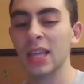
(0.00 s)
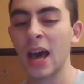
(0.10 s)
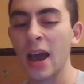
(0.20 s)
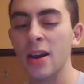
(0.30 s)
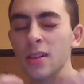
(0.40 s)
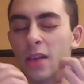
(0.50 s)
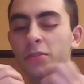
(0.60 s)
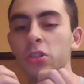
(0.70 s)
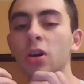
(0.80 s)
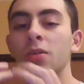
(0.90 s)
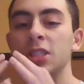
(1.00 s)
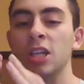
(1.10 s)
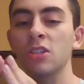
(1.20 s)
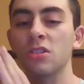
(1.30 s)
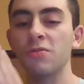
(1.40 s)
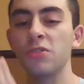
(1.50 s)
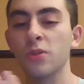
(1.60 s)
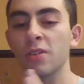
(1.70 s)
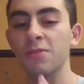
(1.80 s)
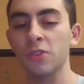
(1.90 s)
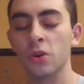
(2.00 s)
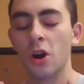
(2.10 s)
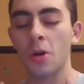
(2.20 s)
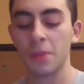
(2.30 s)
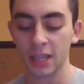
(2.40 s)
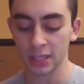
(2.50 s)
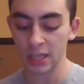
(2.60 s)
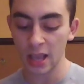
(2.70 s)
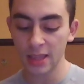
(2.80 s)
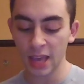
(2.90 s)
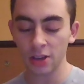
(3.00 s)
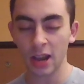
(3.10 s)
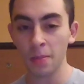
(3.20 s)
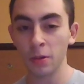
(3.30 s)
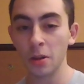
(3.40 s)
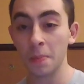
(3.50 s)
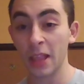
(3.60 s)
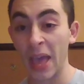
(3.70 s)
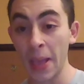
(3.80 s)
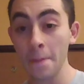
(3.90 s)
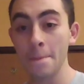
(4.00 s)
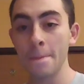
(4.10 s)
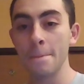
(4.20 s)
Like, the higher level you go in chess, the fewer and fewer openings that you're able to play.